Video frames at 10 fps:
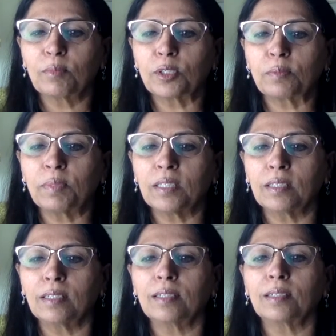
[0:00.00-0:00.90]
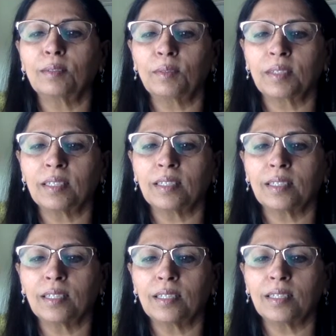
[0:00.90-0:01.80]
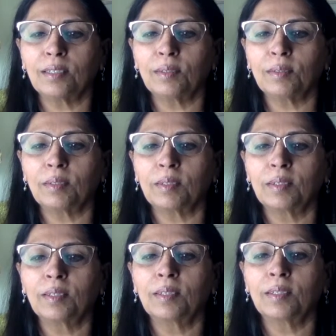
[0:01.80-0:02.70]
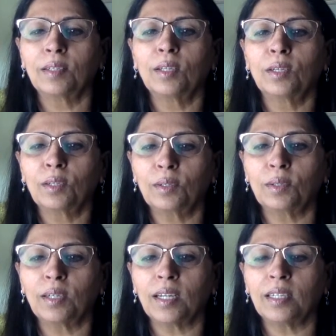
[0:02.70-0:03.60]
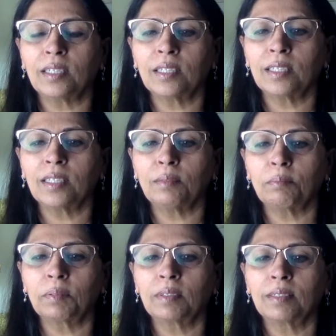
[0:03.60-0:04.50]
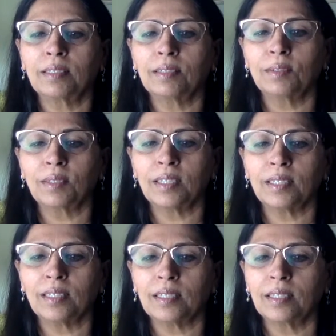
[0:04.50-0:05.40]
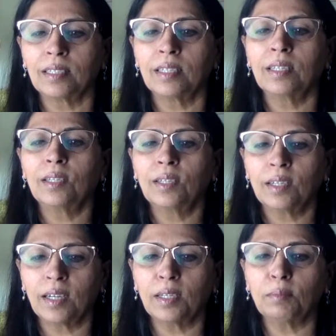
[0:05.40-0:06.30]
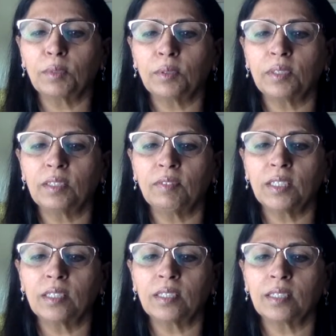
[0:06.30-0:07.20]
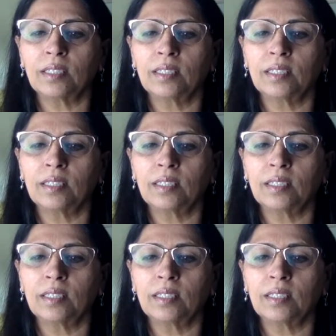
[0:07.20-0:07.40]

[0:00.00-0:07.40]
Pushpinder, okay, thank you. Good night, Hardeep. Okay. I am good, Devendra.